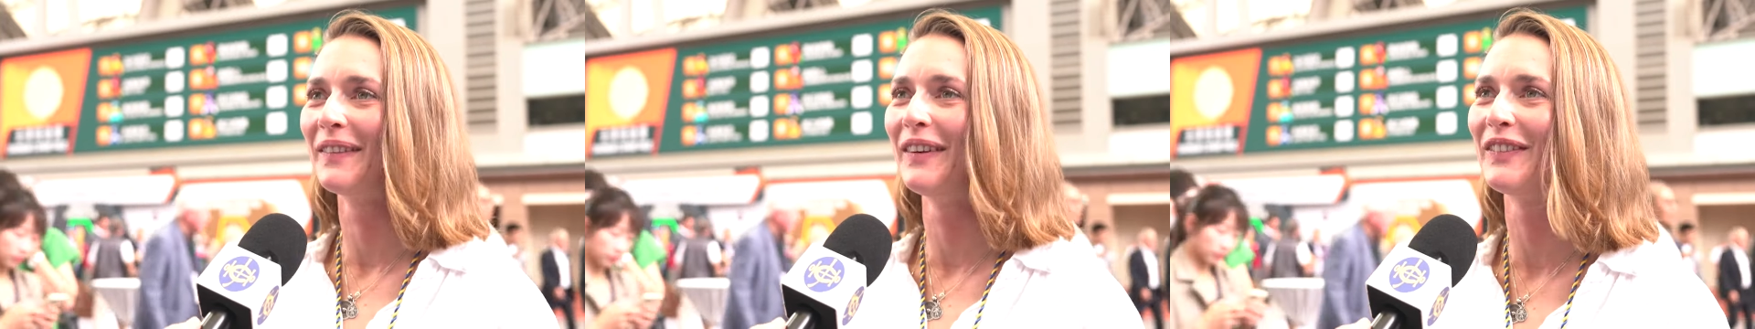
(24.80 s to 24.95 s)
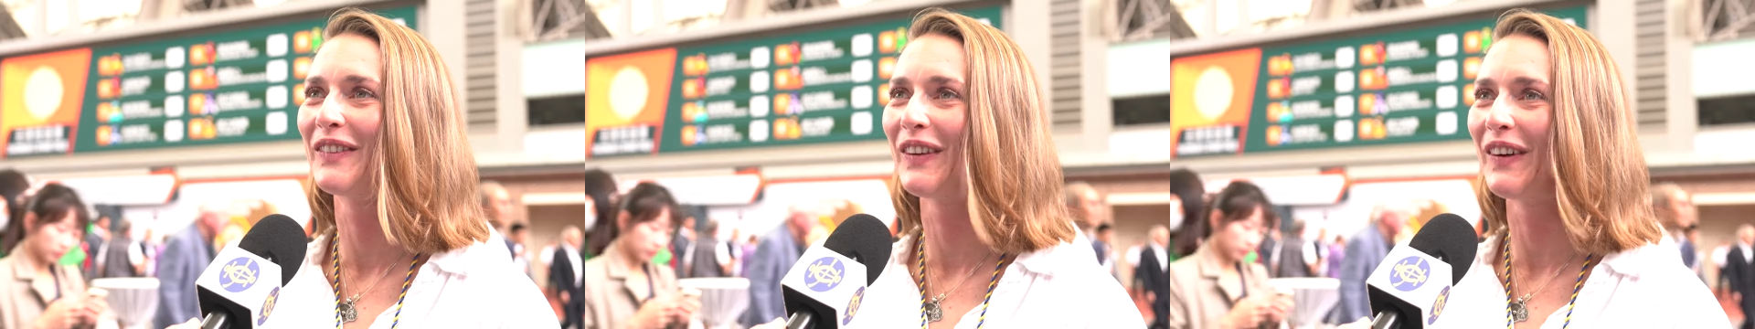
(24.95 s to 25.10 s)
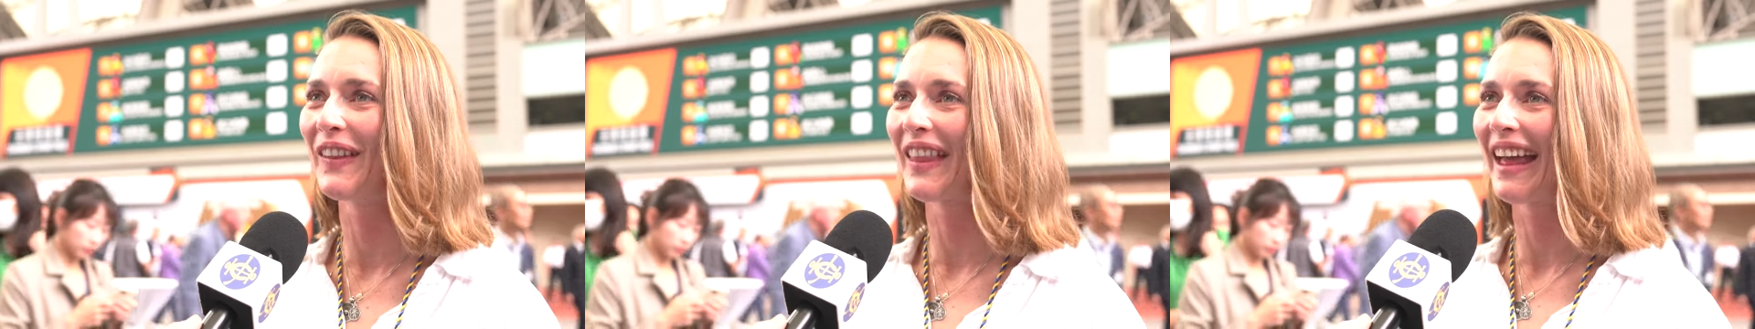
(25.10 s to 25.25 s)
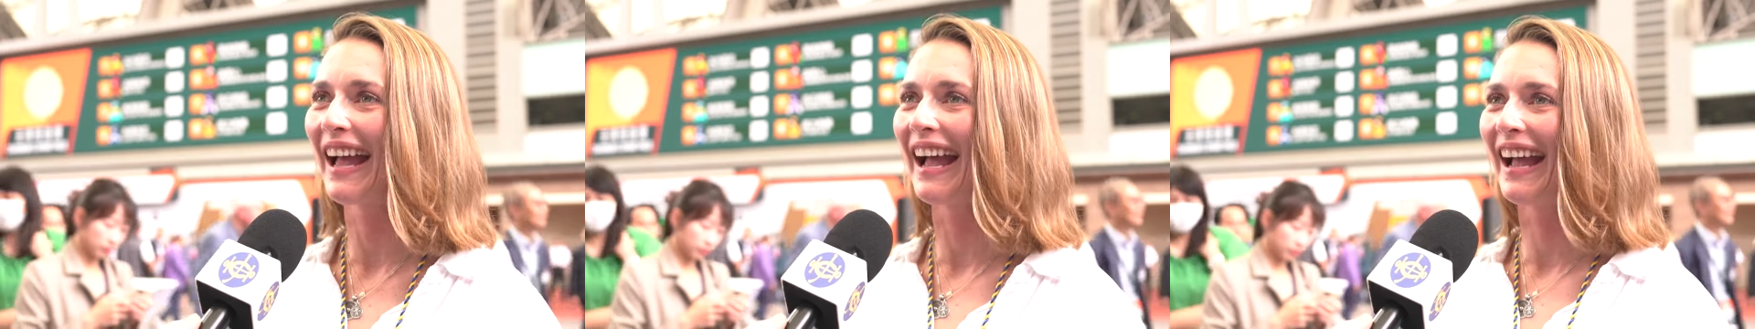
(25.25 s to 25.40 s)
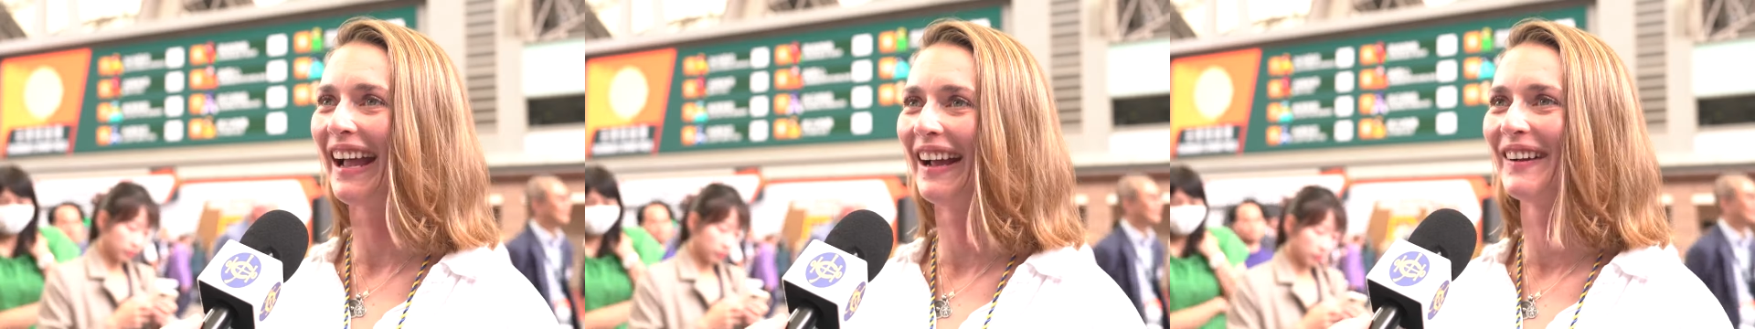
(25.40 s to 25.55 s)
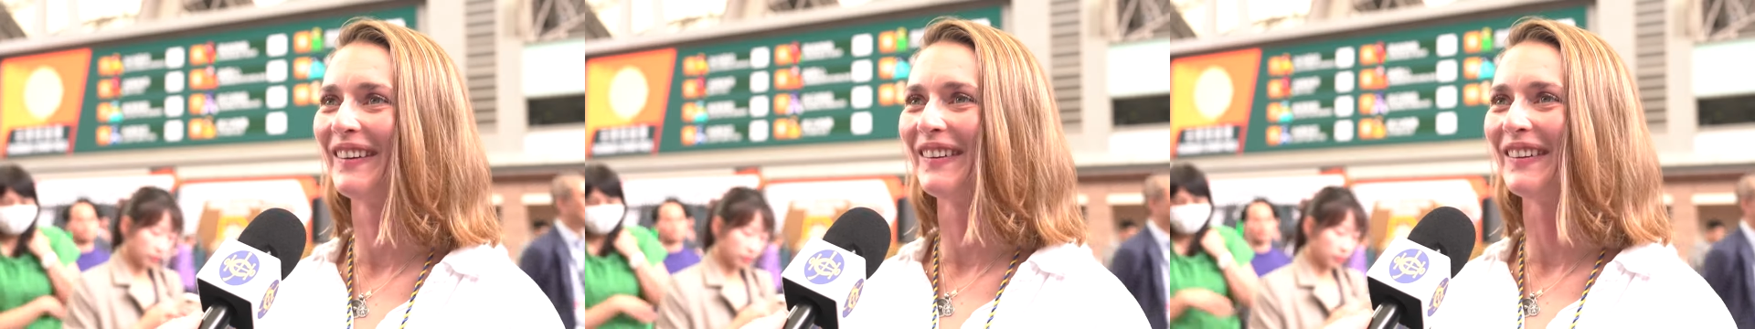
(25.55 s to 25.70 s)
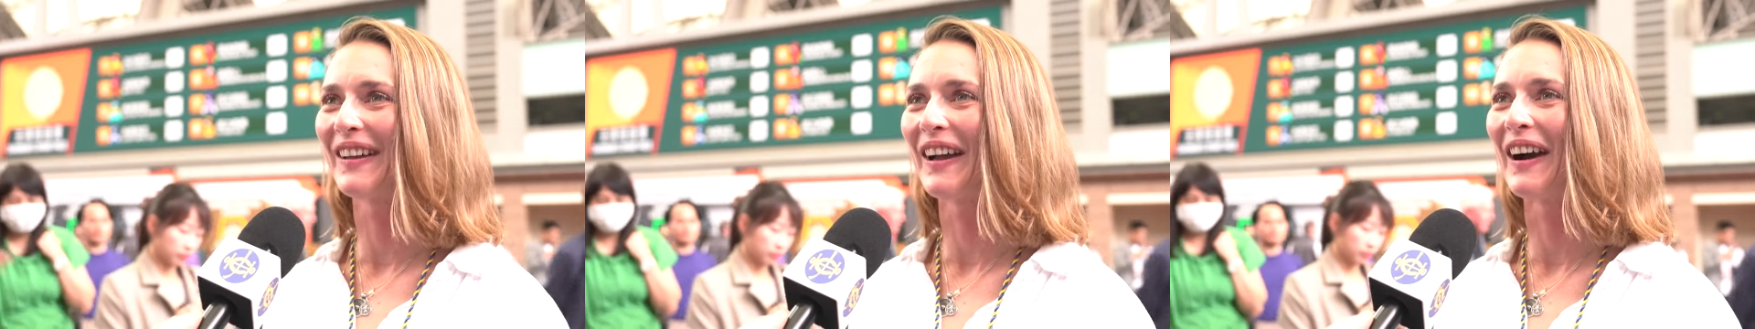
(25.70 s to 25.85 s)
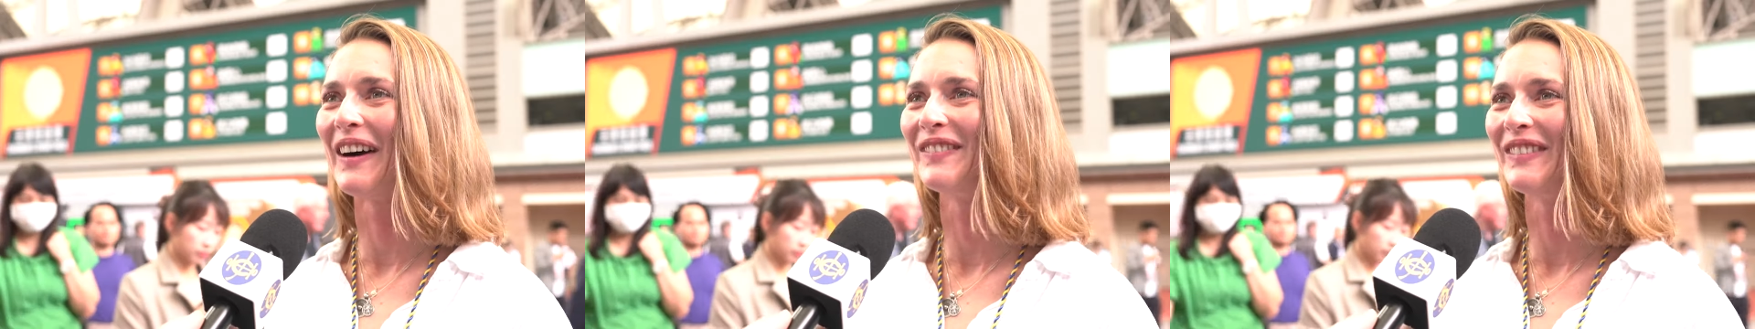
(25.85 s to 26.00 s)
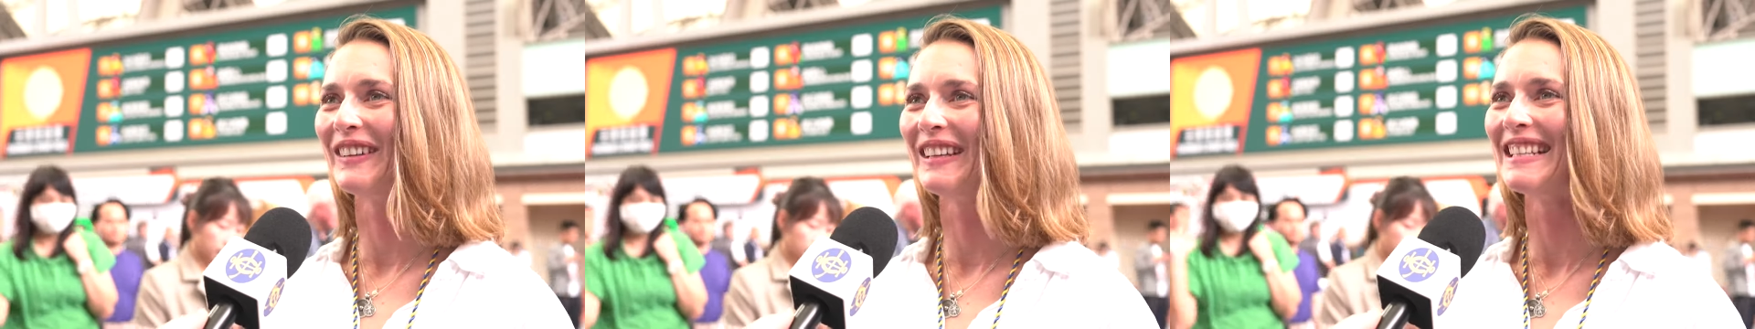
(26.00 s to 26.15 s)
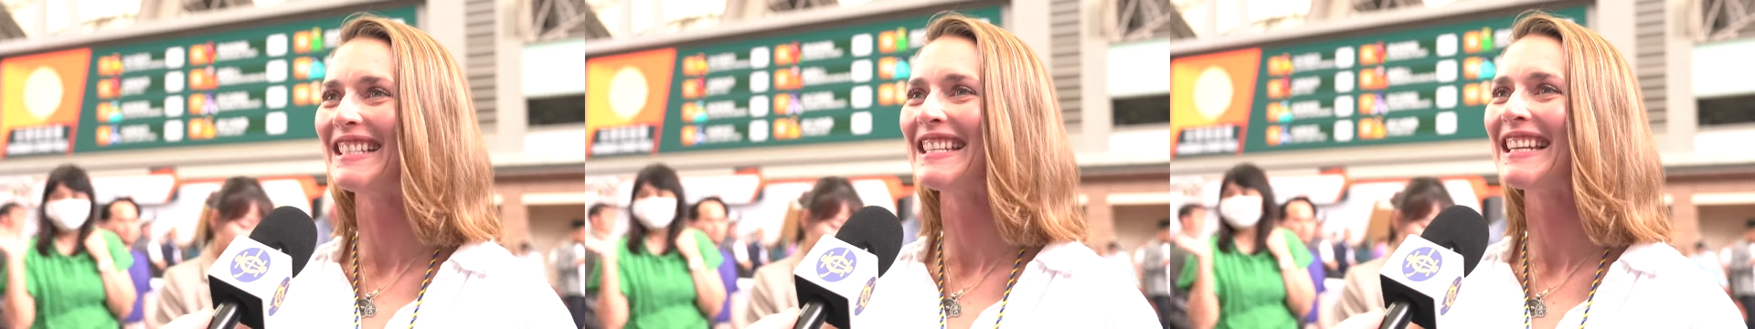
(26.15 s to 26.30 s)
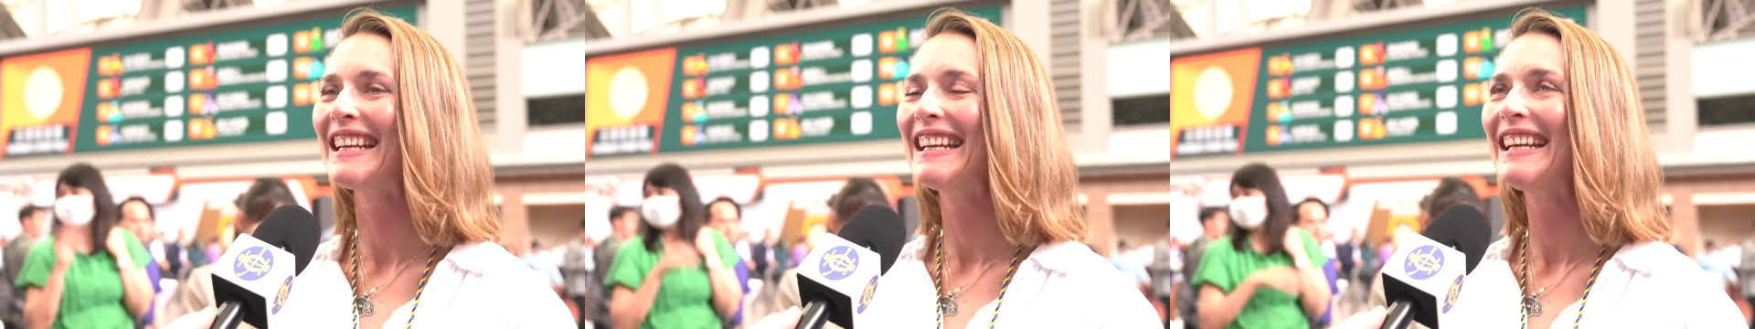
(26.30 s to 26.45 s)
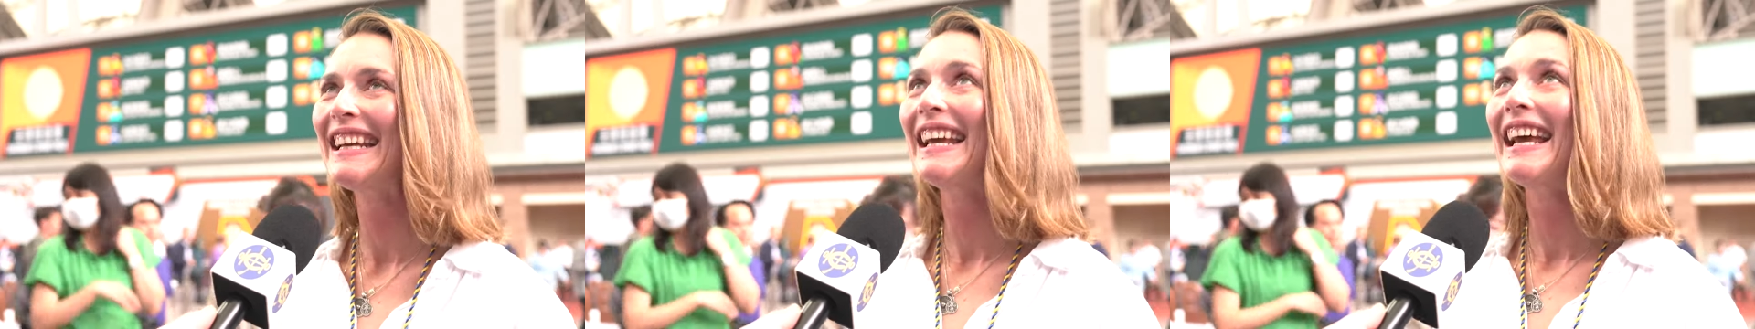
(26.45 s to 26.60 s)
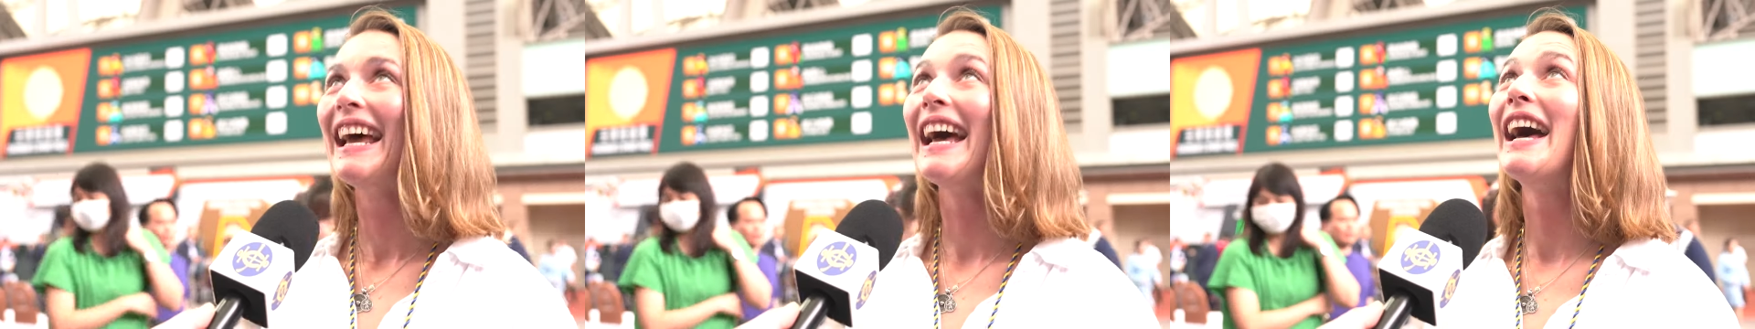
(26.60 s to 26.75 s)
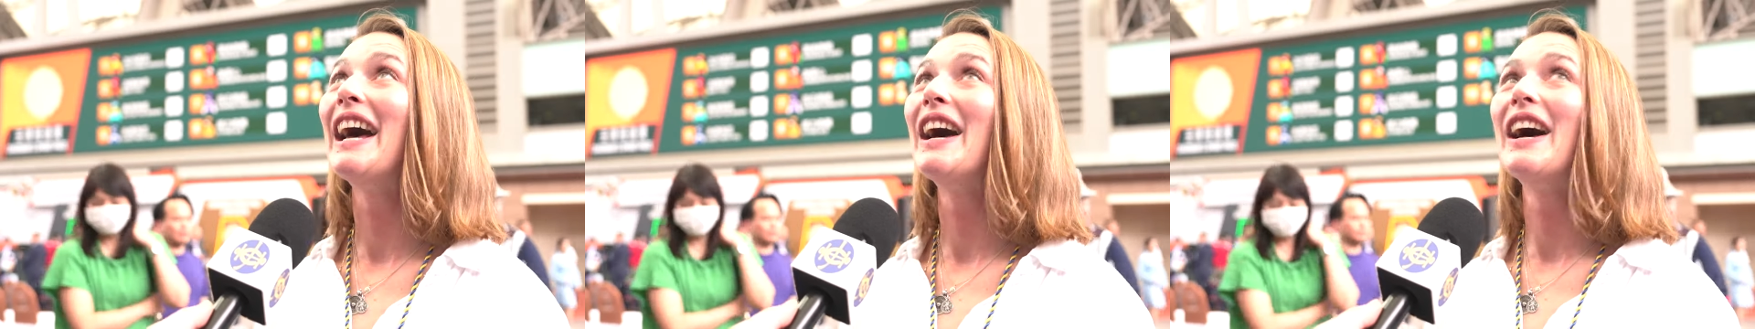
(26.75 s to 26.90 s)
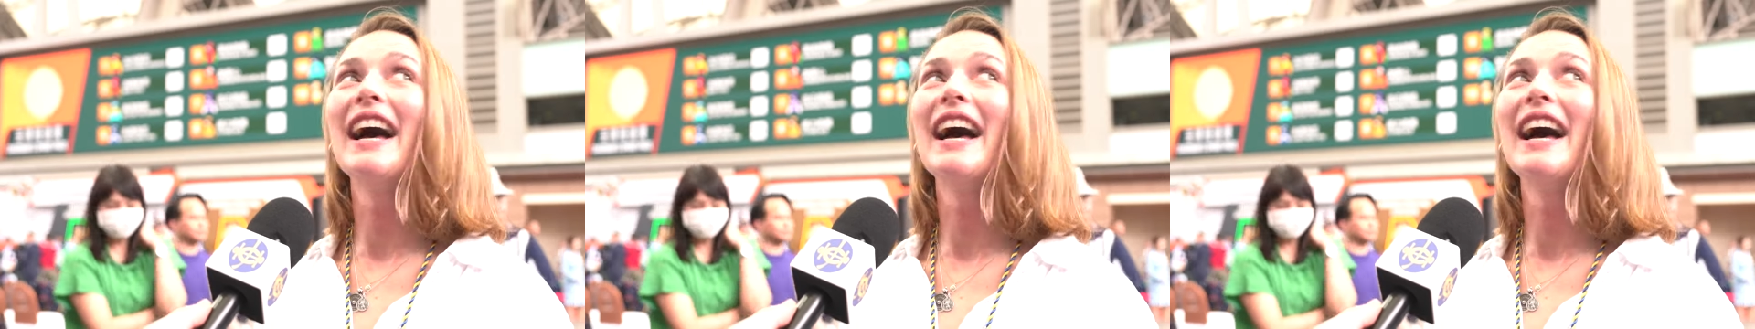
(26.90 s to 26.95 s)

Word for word: we've got that angle covered uh,